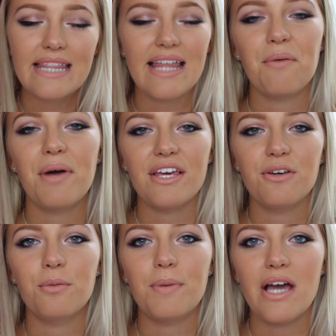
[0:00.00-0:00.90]
That way
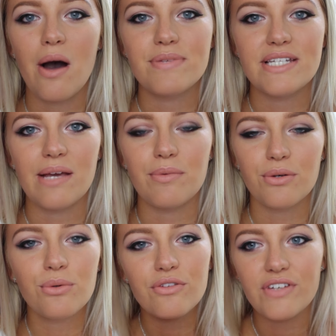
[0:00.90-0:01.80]
you will be up to date
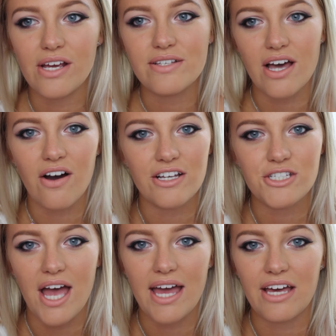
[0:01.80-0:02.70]
with all the videos that I
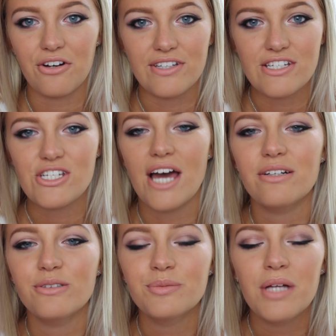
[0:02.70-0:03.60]
share here on this
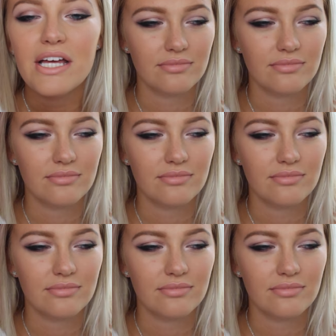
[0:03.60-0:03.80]
channel.